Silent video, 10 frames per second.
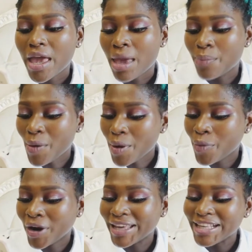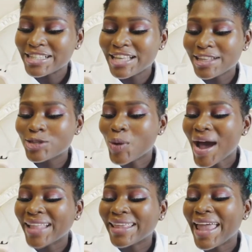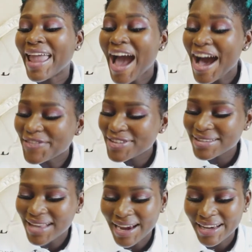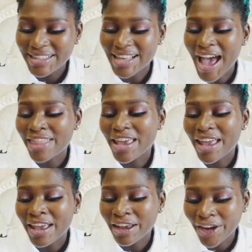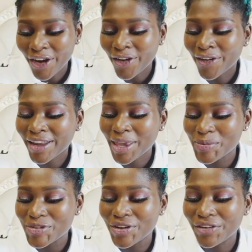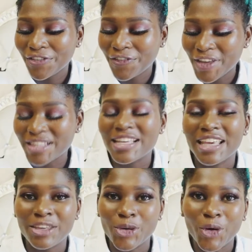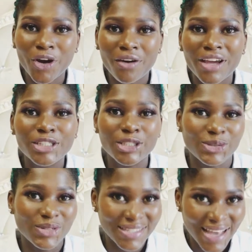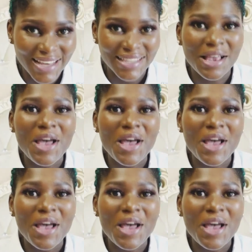A baby boy is said to add a half size, and a girl keeps your feet in your current shoe size.